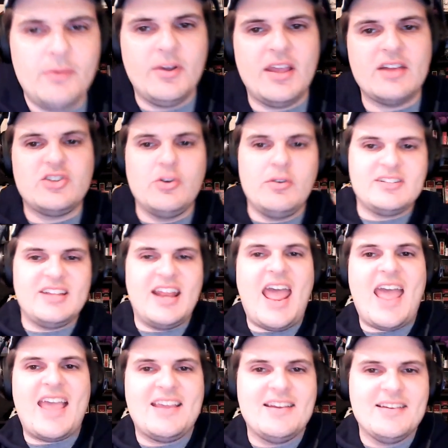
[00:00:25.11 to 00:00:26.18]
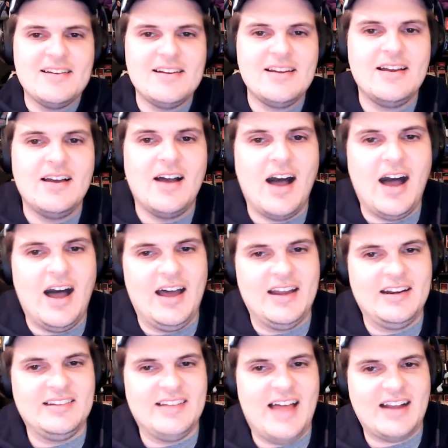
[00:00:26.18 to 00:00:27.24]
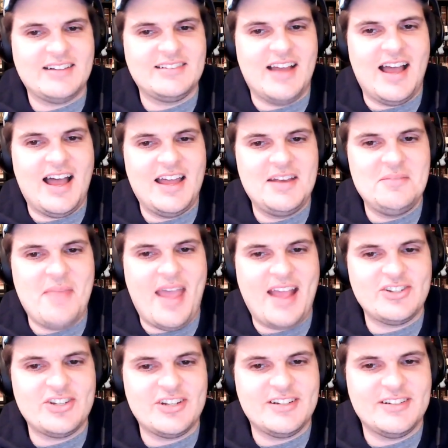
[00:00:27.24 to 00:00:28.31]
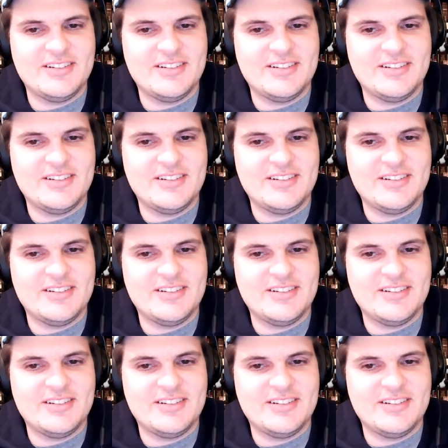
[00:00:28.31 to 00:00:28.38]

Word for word: We'll get to it today on Locked On Magic.